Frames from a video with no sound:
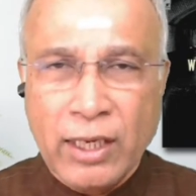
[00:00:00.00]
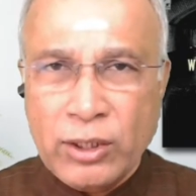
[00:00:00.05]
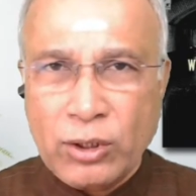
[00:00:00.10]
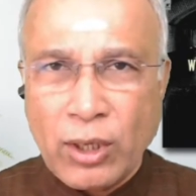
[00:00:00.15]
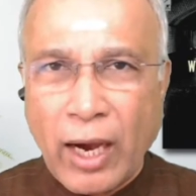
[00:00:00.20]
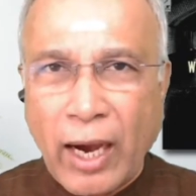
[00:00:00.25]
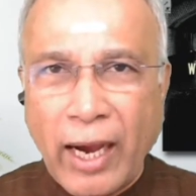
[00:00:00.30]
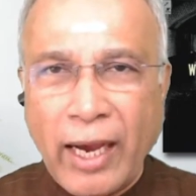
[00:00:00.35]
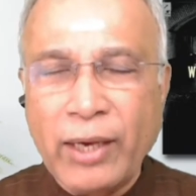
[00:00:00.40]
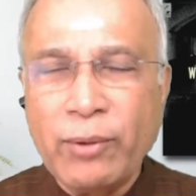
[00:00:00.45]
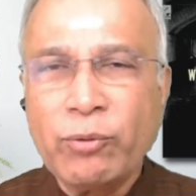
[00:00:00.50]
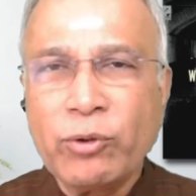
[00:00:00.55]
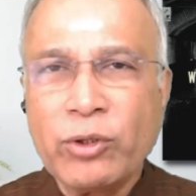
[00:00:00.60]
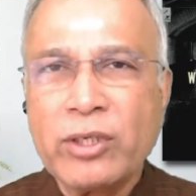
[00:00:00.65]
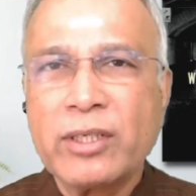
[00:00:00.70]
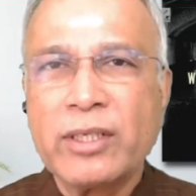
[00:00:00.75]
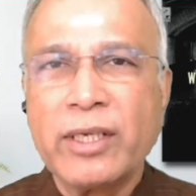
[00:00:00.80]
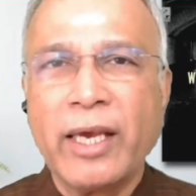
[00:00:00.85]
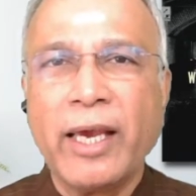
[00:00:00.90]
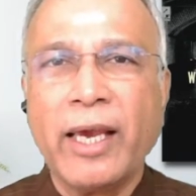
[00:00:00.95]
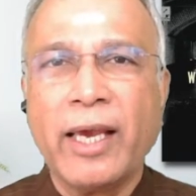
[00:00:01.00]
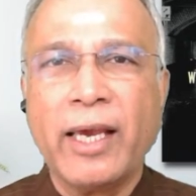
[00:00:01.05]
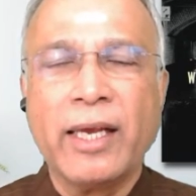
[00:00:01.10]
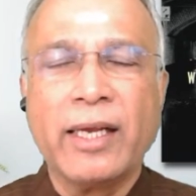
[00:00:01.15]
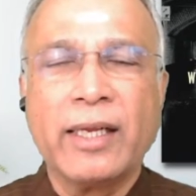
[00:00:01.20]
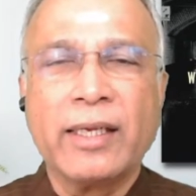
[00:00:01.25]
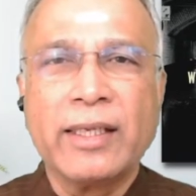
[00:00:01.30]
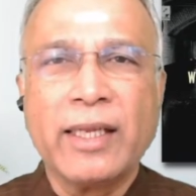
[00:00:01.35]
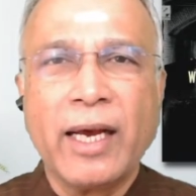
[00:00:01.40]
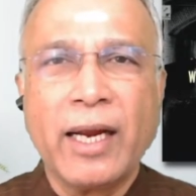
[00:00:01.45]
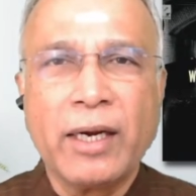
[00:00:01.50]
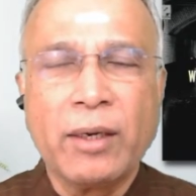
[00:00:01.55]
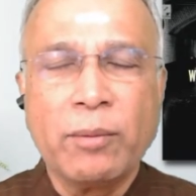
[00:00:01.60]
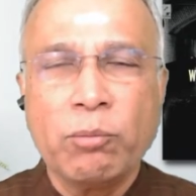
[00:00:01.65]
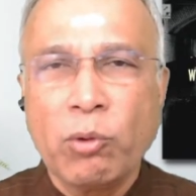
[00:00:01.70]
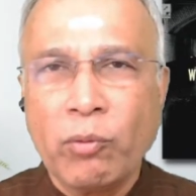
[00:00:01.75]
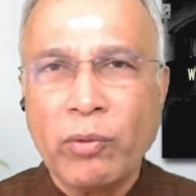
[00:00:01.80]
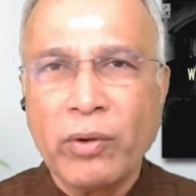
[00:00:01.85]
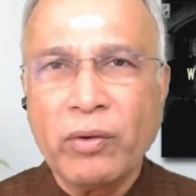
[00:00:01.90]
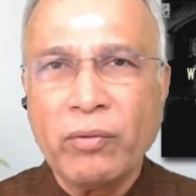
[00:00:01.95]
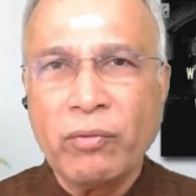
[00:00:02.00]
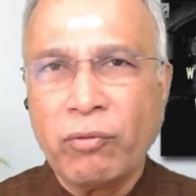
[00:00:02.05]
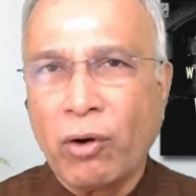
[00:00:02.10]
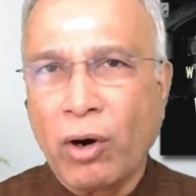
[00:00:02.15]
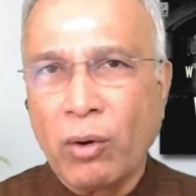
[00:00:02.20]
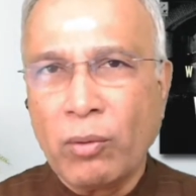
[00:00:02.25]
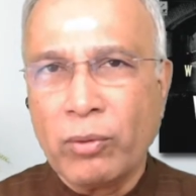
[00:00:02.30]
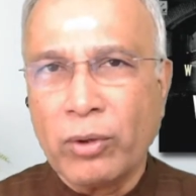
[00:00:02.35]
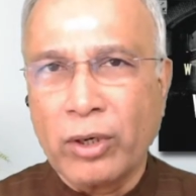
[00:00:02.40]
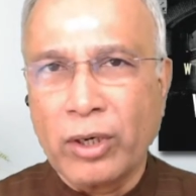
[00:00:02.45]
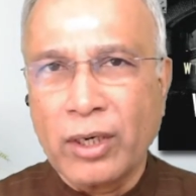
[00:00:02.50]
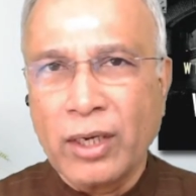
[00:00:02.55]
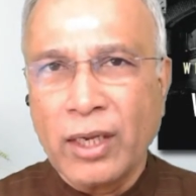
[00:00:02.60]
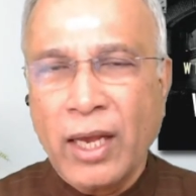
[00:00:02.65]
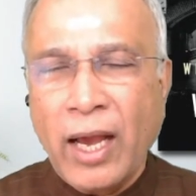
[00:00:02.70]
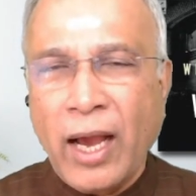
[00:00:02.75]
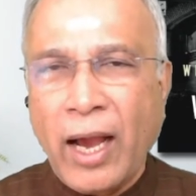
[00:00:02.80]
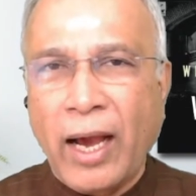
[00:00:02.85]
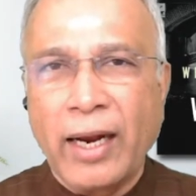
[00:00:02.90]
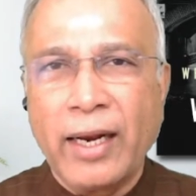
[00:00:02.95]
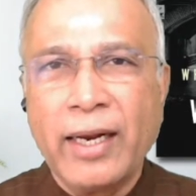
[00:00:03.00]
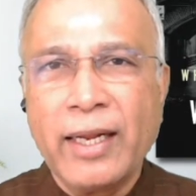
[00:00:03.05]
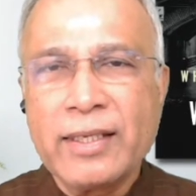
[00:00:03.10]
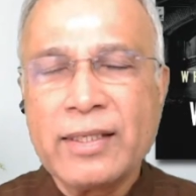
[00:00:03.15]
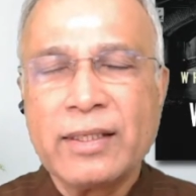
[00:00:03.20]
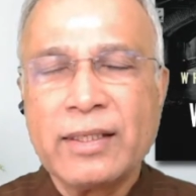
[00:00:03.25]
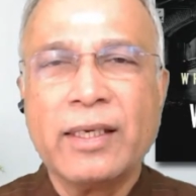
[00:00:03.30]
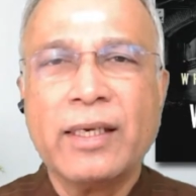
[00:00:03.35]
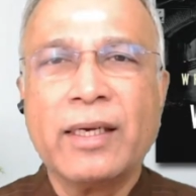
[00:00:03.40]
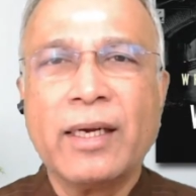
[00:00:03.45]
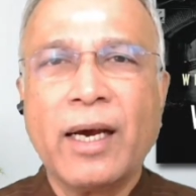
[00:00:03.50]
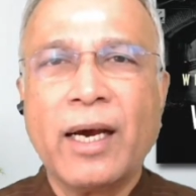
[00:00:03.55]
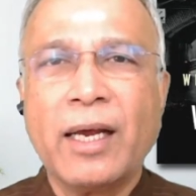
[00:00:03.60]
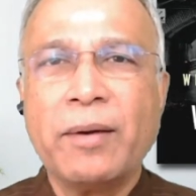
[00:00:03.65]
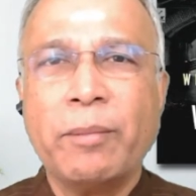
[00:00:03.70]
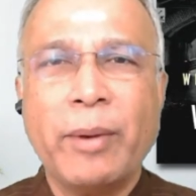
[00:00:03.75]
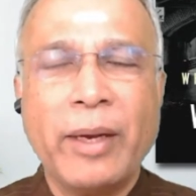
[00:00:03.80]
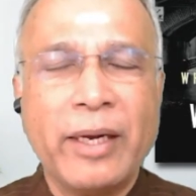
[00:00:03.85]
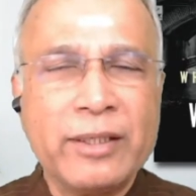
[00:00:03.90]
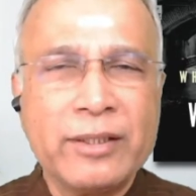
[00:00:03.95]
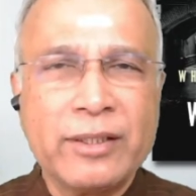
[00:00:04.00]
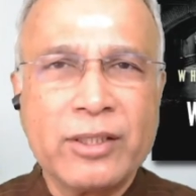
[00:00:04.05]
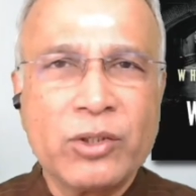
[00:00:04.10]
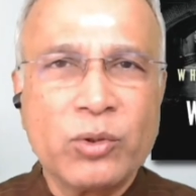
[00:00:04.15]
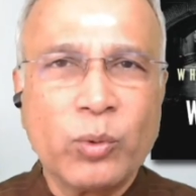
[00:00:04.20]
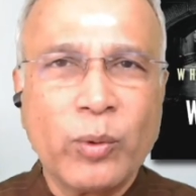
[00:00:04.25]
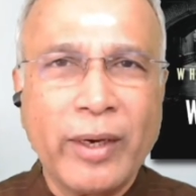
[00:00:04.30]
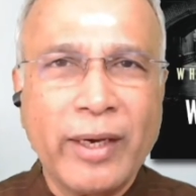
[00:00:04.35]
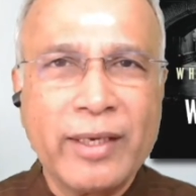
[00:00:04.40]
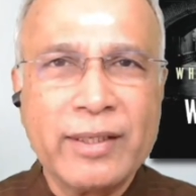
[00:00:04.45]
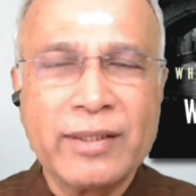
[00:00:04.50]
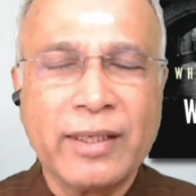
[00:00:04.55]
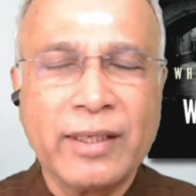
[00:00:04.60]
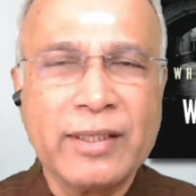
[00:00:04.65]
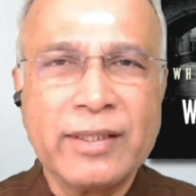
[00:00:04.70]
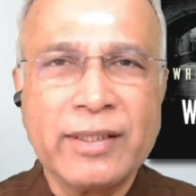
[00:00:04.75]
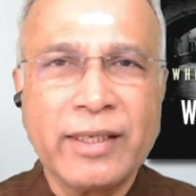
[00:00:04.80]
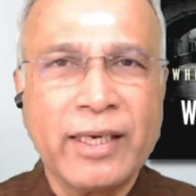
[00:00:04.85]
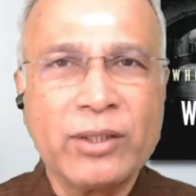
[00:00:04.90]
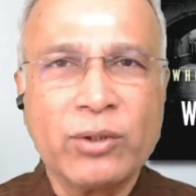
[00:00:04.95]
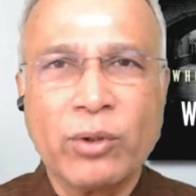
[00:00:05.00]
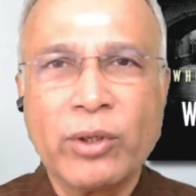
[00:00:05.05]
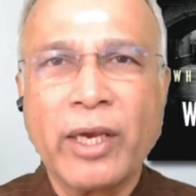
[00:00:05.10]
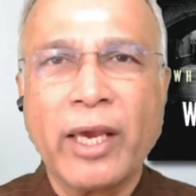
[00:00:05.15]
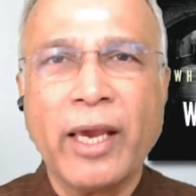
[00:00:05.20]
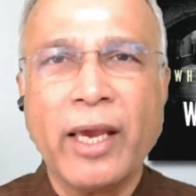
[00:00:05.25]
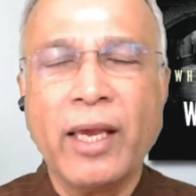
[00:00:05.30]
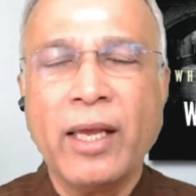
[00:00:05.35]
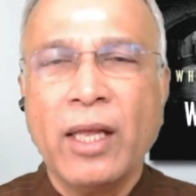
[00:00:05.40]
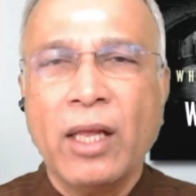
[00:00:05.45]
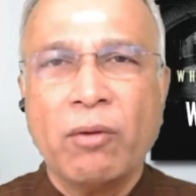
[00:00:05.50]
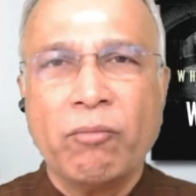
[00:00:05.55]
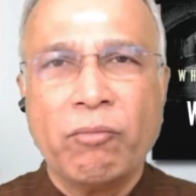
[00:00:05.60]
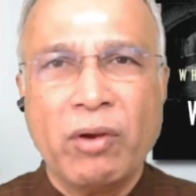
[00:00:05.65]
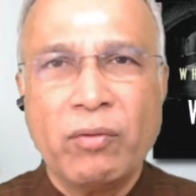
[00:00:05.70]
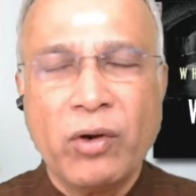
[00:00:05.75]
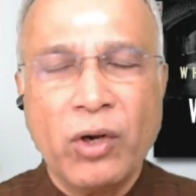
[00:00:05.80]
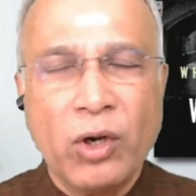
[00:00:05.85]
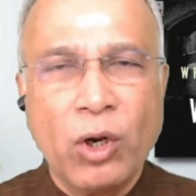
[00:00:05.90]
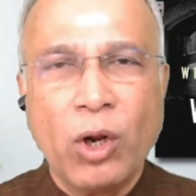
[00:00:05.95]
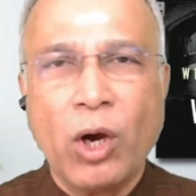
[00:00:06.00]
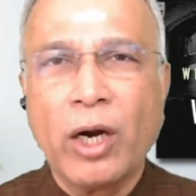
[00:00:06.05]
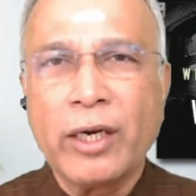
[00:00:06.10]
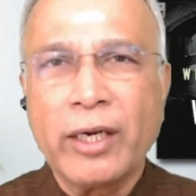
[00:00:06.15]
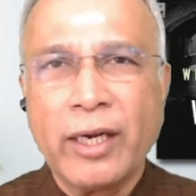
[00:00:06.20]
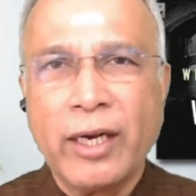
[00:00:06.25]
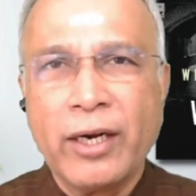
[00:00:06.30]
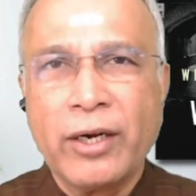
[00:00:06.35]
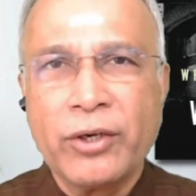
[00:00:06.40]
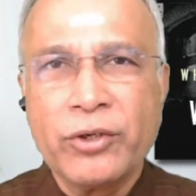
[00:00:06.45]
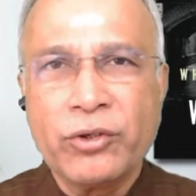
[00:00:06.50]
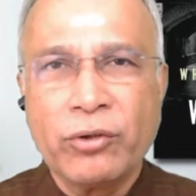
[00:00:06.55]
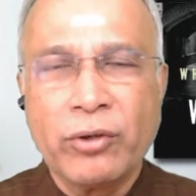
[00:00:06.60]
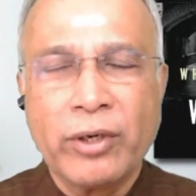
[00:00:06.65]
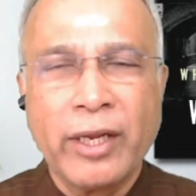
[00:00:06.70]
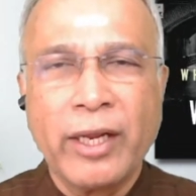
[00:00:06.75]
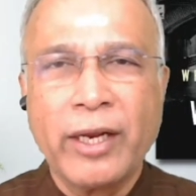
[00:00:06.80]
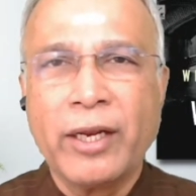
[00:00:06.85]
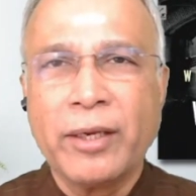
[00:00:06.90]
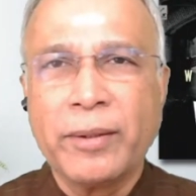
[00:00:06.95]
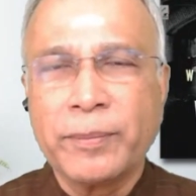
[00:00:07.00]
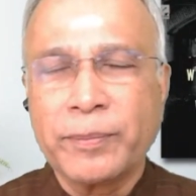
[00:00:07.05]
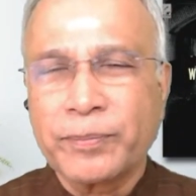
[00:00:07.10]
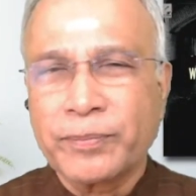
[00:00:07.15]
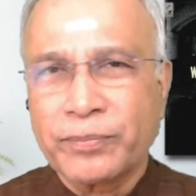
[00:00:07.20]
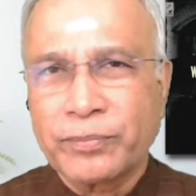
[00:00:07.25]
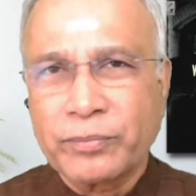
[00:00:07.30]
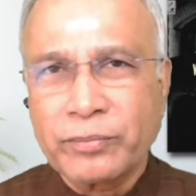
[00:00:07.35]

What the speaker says: So I would say that moving forward, unless Iran mends its ways and says, okay, we will not enrich uranium.